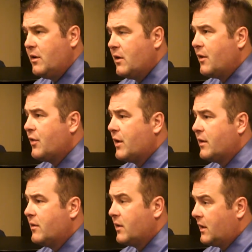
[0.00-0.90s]
I
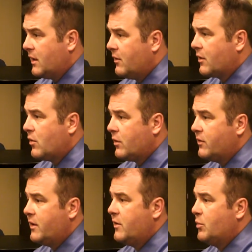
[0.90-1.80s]
thought, again, their
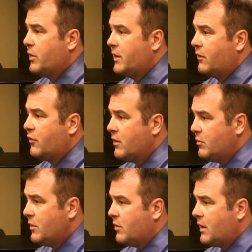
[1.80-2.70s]
goaltender played
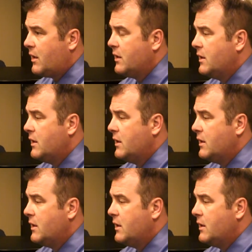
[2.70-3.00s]
extremely well.